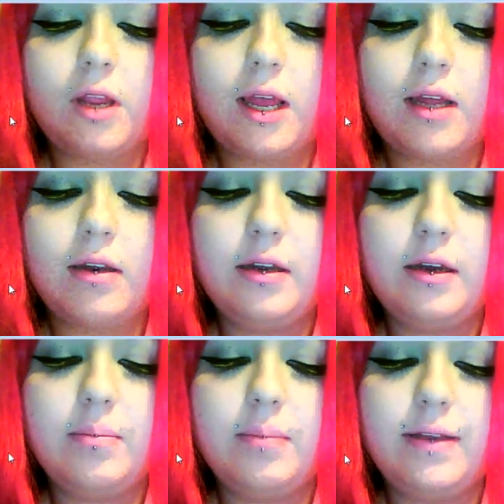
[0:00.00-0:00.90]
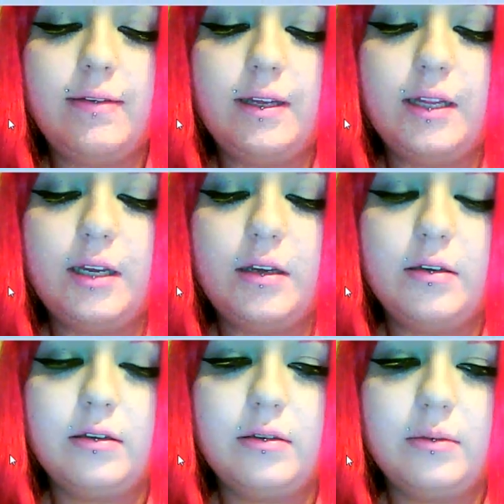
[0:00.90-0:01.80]
And basically,
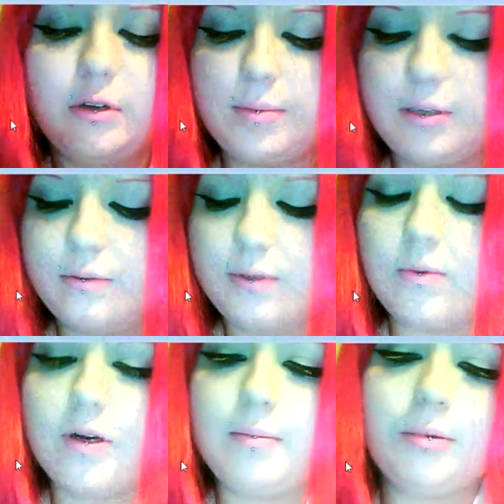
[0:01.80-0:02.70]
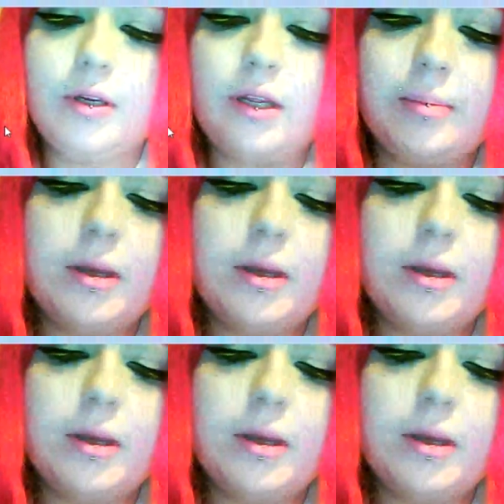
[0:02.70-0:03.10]
what am I doing? Why am I putting that